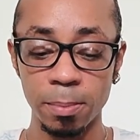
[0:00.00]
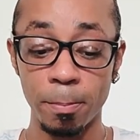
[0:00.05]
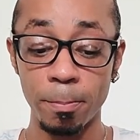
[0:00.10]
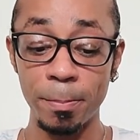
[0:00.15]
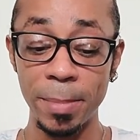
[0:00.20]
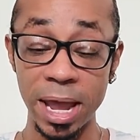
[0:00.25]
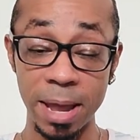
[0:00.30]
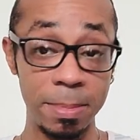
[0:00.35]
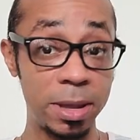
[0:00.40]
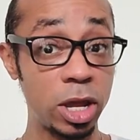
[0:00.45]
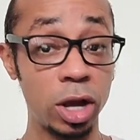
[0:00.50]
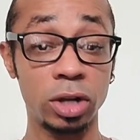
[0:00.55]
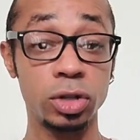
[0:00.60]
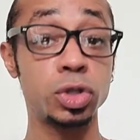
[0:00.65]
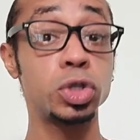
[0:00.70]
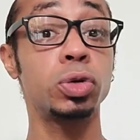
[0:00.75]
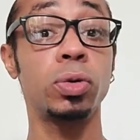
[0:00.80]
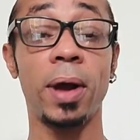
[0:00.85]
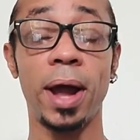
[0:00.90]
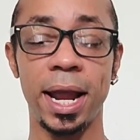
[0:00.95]
maybe on
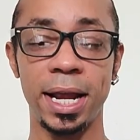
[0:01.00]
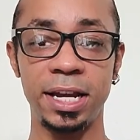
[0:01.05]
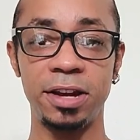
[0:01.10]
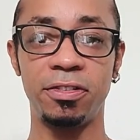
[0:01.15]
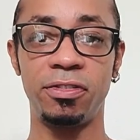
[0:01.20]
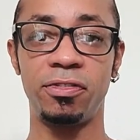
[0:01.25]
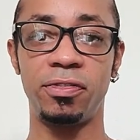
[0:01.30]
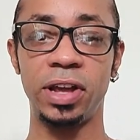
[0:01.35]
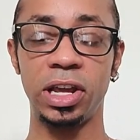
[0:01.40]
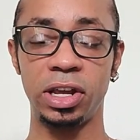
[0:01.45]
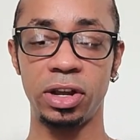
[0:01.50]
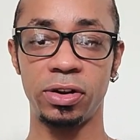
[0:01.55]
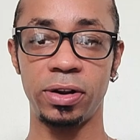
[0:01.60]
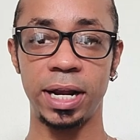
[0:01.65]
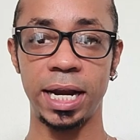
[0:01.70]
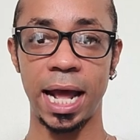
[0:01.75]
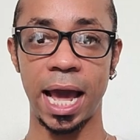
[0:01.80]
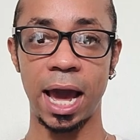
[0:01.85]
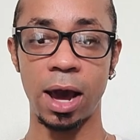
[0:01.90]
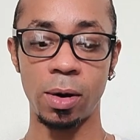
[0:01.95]
trying to figure
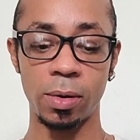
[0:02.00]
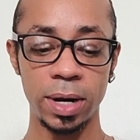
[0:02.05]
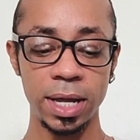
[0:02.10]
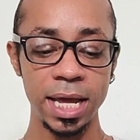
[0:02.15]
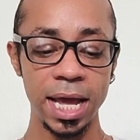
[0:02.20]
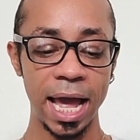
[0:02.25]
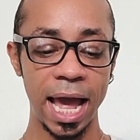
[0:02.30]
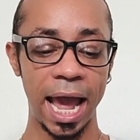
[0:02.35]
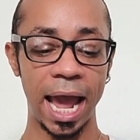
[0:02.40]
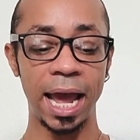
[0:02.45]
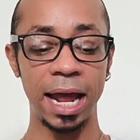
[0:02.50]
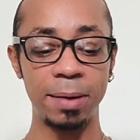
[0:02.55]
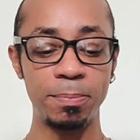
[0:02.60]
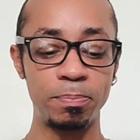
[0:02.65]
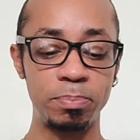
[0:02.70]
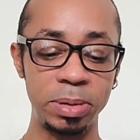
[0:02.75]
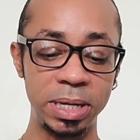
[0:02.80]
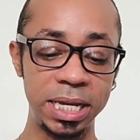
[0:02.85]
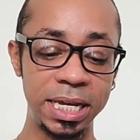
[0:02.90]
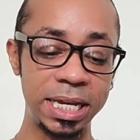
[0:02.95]
it out
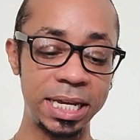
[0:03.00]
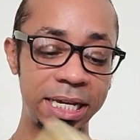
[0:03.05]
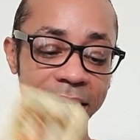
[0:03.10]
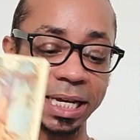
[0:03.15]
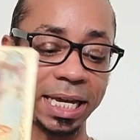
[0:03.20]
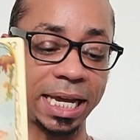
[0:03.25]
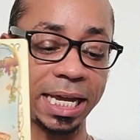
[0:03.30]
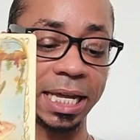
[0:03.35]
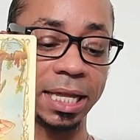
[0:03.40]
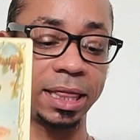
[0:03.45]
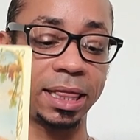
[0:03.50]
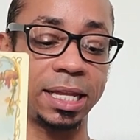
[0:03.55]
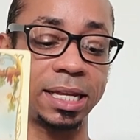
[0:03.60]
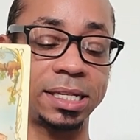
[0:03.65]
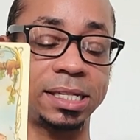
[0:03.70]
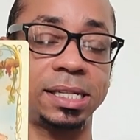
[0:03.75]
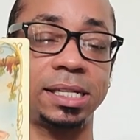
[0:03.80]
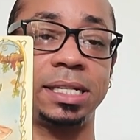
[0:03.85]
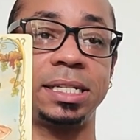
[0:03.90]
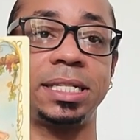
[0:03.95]
and being in
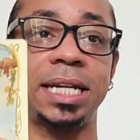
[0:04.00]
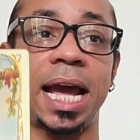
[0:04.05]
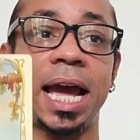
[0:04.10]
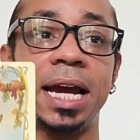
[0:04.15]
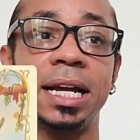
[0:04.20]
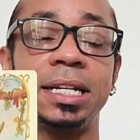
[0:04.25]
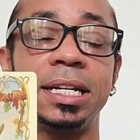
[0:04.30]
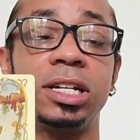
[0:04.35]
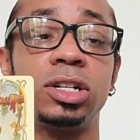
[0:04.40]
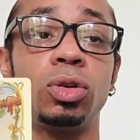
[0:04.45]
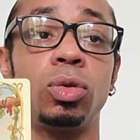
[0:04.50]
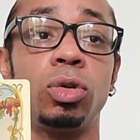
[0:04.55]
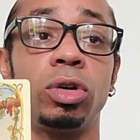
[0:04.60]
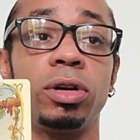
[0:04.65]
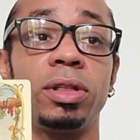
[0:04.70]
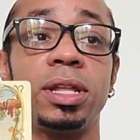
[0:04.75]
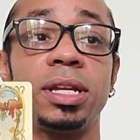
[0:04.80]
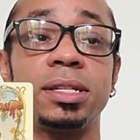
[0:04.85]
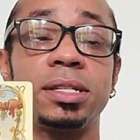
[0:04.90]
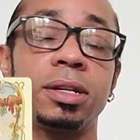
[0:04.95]
this stagnant
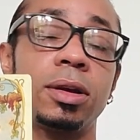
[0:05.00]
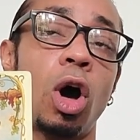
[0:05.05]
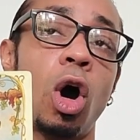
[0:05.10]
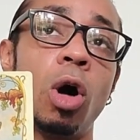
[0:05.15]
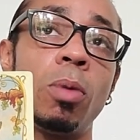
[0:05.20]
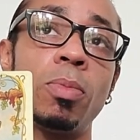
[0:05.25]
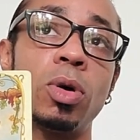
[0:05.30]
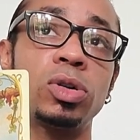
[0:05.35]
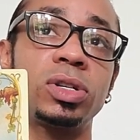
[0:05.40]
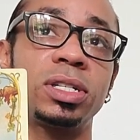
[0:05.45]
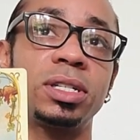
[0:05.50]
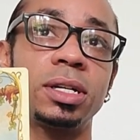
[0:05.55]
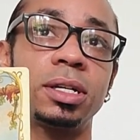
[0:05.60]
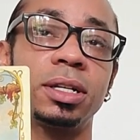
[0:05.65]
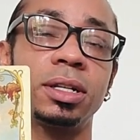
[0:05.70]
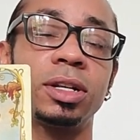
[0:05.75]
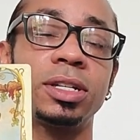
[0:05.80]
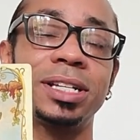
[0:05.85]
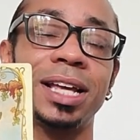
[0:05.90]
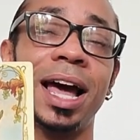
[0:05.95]
or this almost
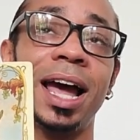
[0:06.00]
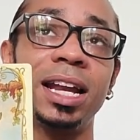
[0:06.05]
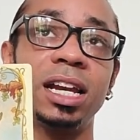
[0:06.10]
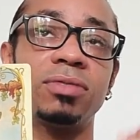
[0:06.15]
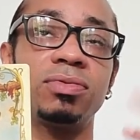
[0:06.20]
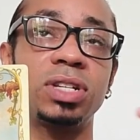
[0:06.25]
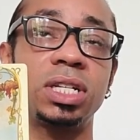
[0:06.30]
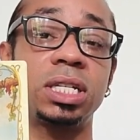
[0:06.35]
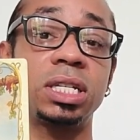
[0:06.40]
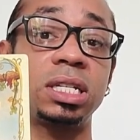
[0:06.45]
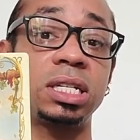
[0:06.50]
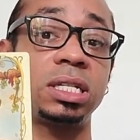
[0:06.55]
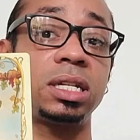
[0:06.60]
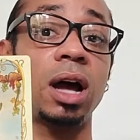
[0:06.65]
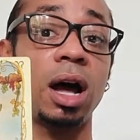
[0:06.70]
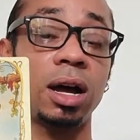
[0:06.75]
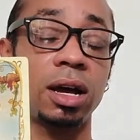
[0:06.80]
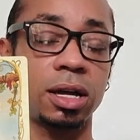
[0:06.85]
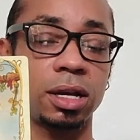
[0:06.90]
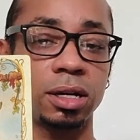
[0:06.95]
this kind of
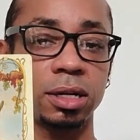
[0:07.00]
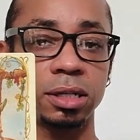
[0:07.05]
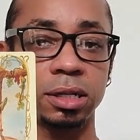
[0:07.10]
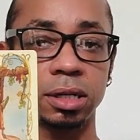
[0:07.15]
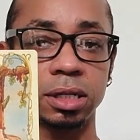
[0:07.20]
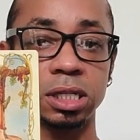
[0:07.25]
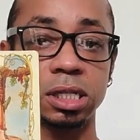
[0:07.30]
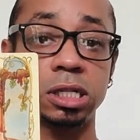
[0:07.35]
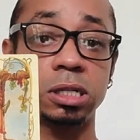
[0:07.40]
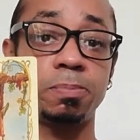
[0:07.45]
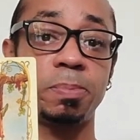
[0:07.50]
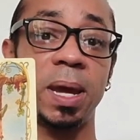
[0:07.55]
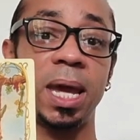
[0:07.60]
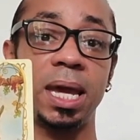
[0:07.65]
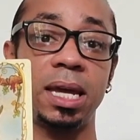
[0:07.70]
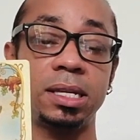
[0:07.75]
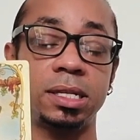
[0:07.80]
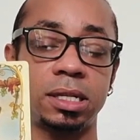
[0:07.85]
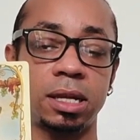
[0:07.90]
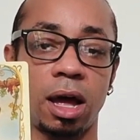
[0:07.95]
stuck
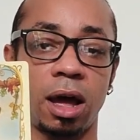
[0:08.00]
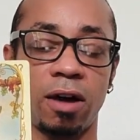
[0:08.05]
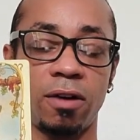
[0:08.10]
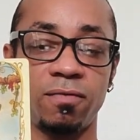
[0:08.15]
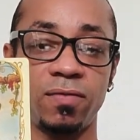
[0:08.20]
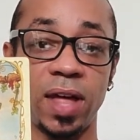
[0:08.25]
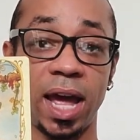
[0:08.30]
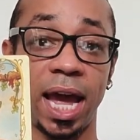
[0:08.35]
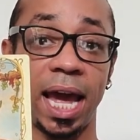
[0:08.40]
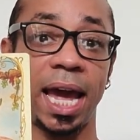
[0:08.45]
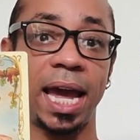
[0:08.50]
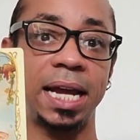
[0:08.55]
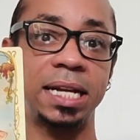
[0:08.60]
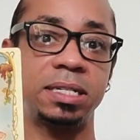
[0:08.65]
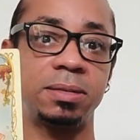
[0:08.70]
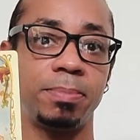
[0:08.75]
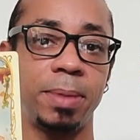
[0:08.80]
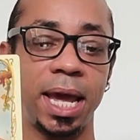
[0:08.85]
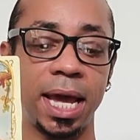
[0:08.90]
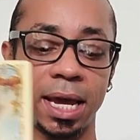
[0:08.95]
space of the
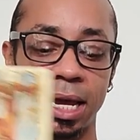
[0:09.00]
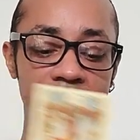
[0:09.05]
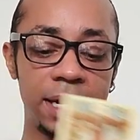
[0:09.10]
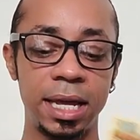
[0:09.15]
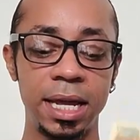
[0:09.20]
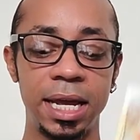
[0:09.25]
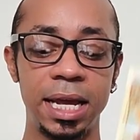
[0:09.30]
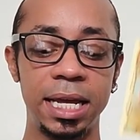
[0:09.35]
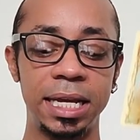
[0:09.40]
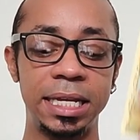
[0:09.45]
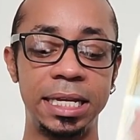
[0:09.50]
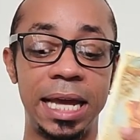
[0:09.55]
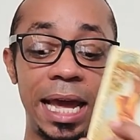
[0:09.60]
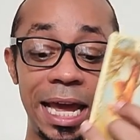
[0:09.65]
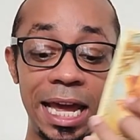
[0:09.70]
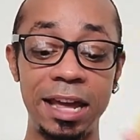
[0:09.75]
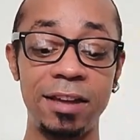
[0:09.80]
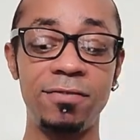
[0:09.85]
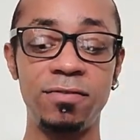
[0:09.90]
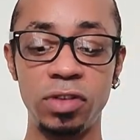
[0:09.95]
hanged man
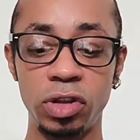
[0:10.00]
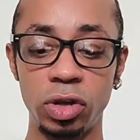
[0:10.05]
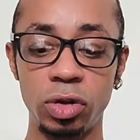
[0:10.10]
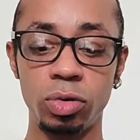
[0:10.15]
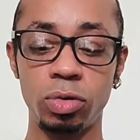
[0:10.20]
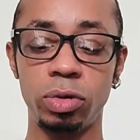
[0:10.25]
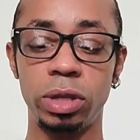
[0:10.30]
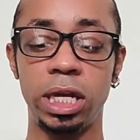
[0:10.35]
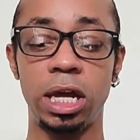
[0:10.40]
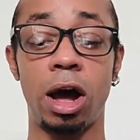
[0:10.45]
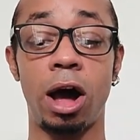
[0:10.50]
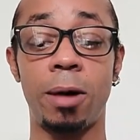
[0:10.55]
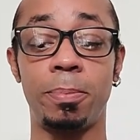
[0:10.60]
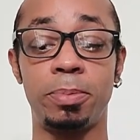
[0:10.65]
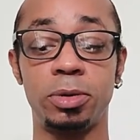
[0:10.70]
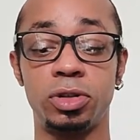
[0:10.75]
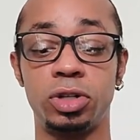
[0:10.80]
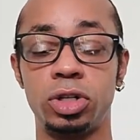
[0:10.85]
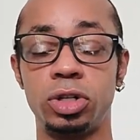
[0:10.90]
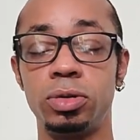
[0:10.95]
gave you the
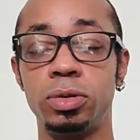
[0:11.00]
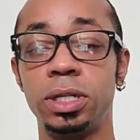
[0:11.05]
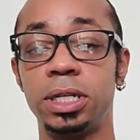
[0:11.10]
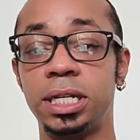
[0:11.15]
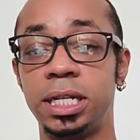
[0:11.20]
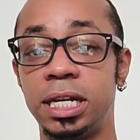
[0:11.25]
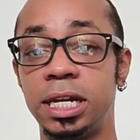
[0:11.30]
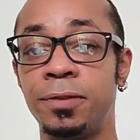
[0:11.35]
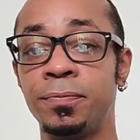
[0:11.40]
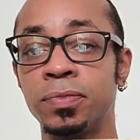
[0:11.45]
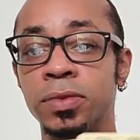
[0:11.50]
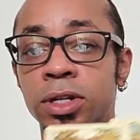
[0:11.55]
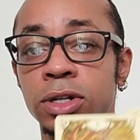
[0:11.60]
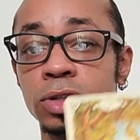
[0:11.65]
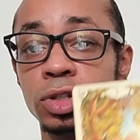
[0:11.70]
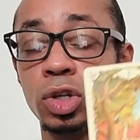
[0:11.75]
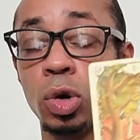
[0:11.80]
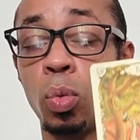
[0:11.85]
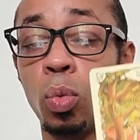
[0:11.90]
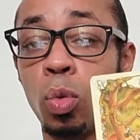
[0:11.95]
opportunity
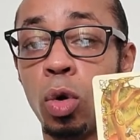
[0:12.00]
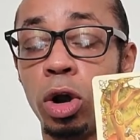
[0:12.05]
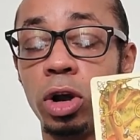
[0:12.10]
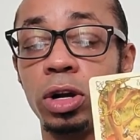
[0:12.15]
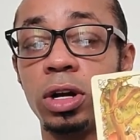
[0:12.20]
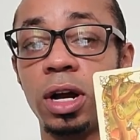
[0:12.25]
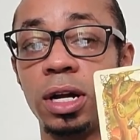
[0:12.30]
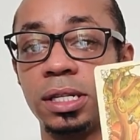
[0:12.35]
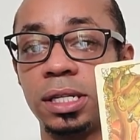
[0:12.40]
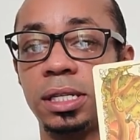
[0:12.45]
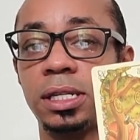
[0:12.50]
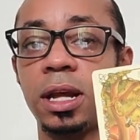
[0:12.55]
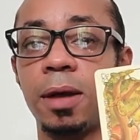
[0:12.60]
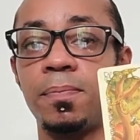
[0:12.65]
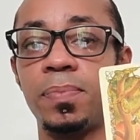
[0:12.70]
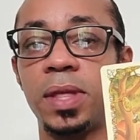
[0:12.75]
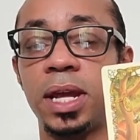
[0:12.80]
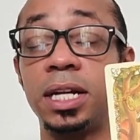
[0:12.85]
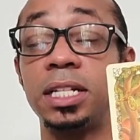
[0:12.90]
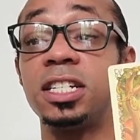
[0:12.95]
to work on
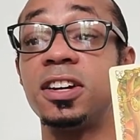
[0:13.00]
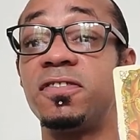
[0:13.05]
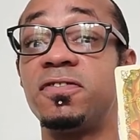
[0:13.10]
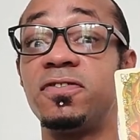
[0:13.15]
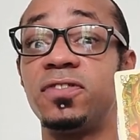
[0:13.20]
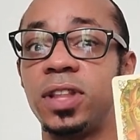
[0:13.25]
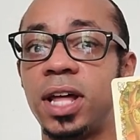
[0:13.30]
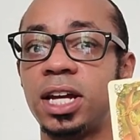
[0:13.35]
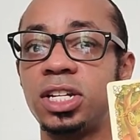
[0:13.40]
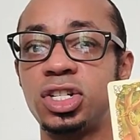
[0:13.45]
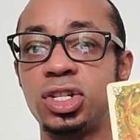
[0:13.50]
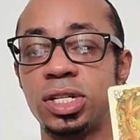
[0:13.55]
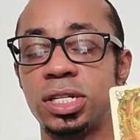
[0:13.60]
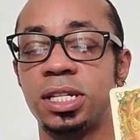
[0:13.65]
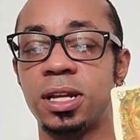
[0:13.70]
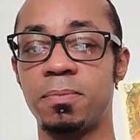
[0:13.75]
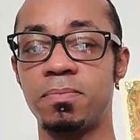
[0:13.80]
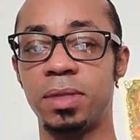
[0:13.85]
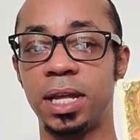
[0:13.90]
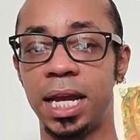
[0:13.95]
something, to flesh
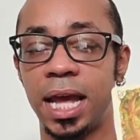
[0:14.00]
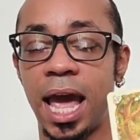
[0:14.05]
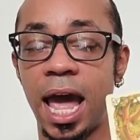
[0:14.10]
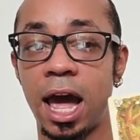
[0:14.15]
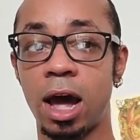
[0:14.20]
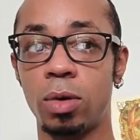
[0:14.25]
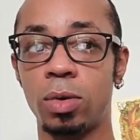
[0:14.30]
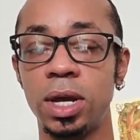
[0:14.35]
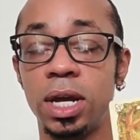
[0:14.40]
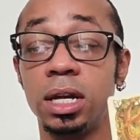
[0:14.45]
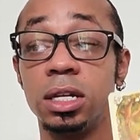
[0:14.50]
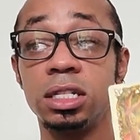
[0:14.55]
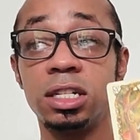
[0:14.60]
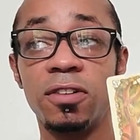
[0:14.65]
something out,